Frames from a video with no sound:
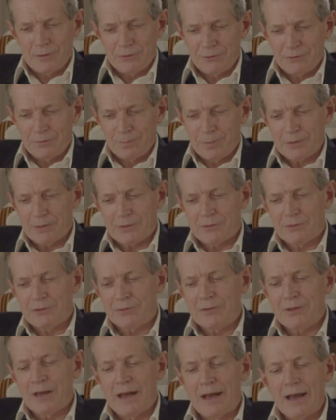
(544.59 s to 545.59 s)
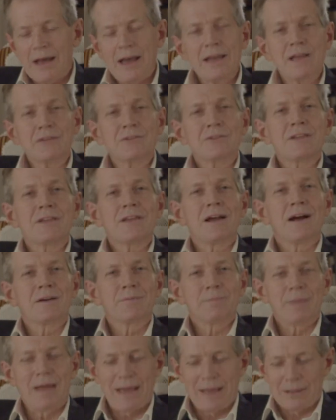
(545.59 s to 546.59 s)
his spirits as high as a
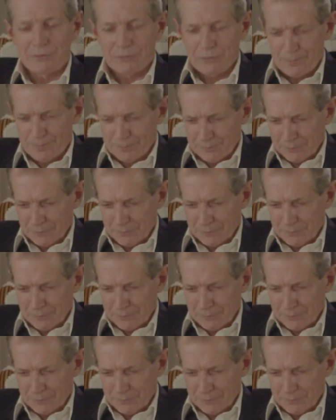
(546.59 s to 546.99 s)
young man's.